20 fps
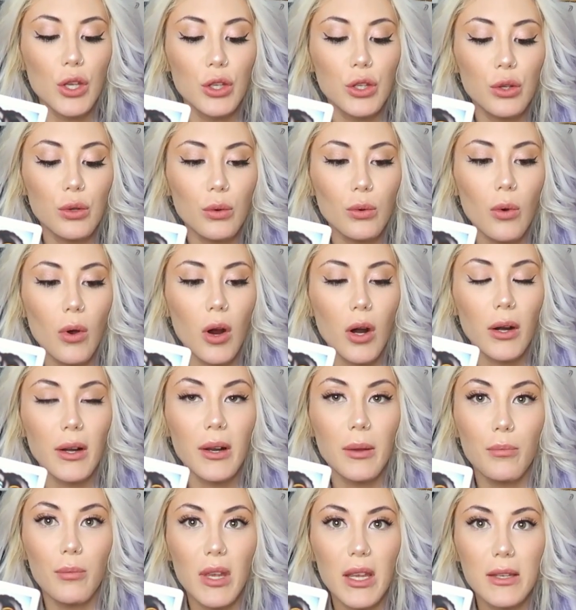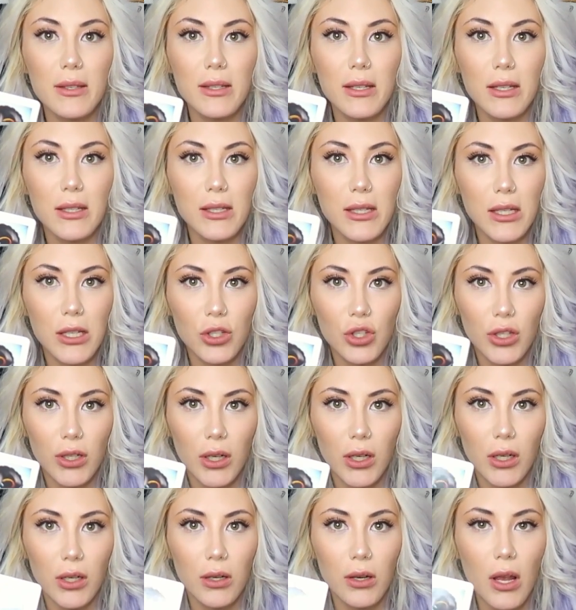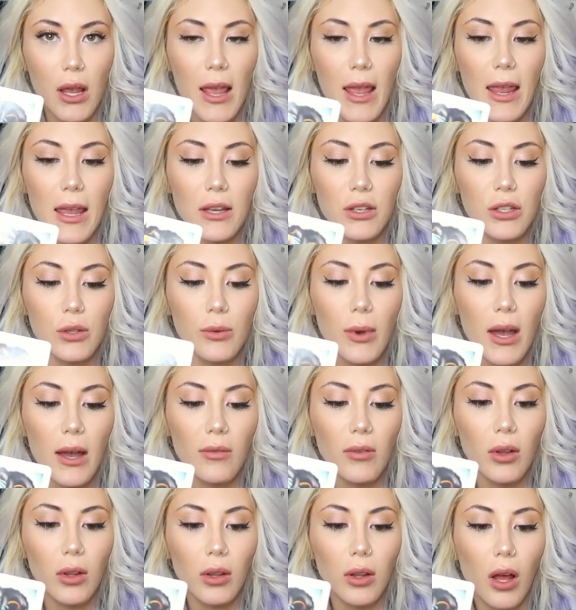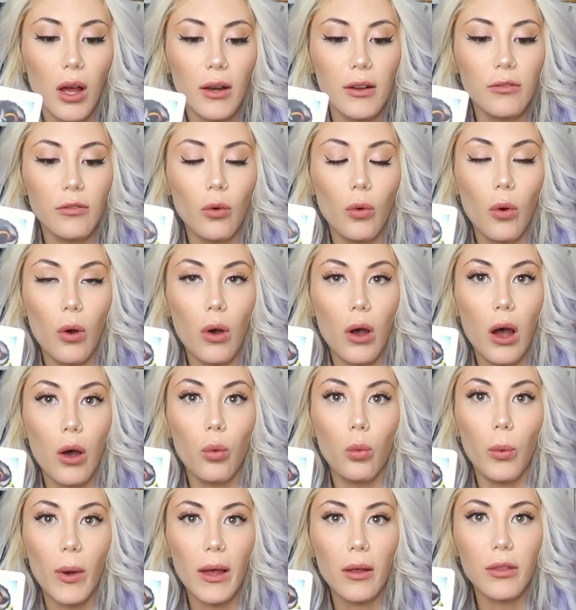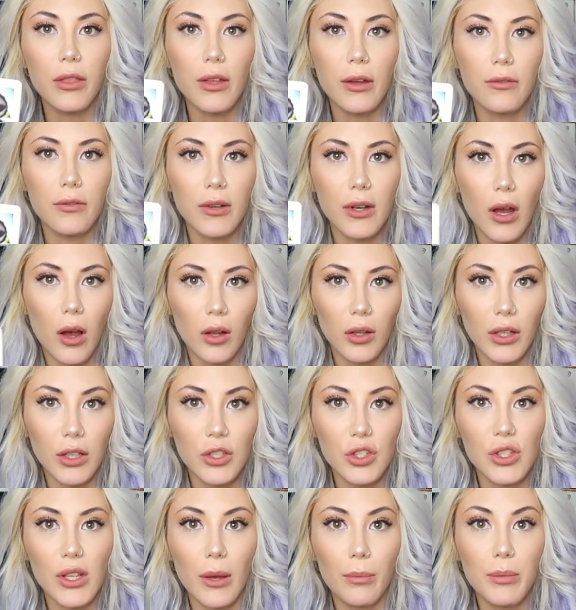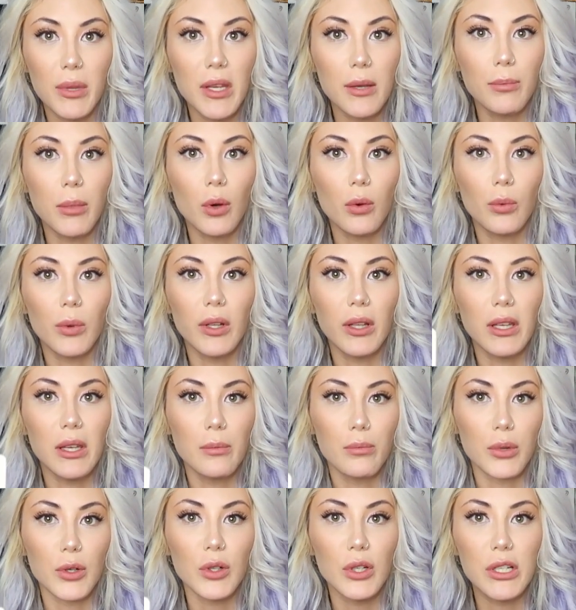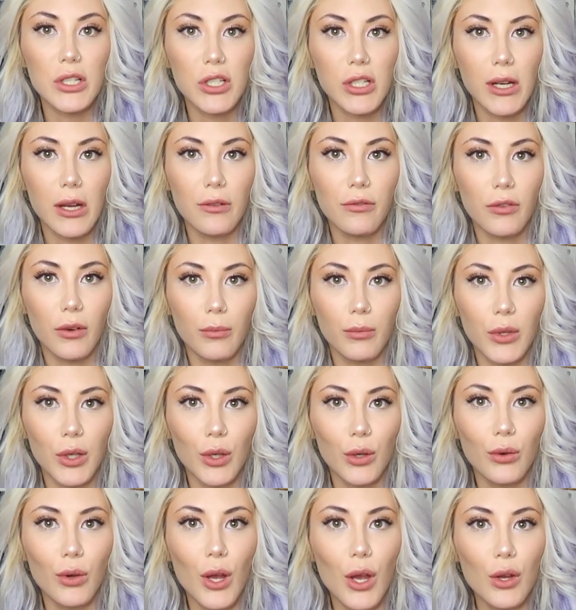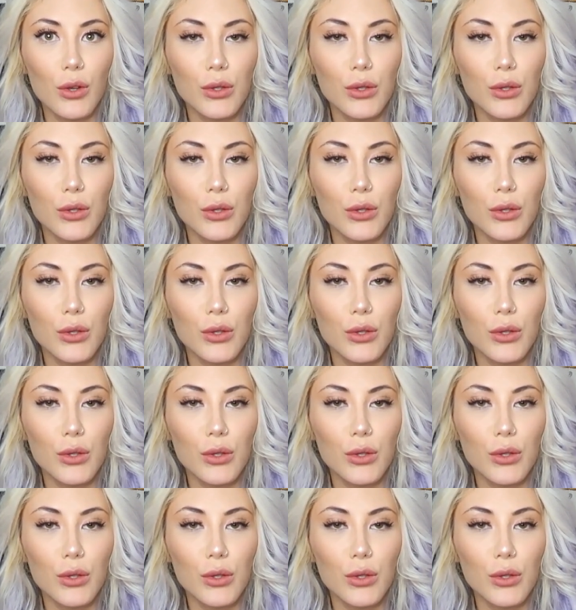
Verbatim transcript: You are an amazing teacher and you have a lot of a wealth of knowledge that people really appreciate from you.